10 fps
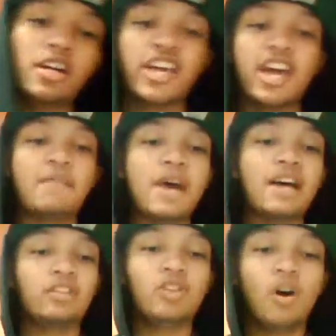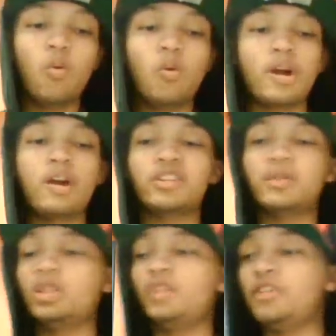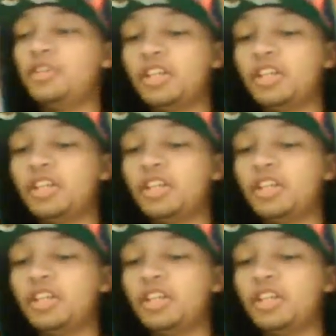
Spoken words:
It came out of nowhere, especially for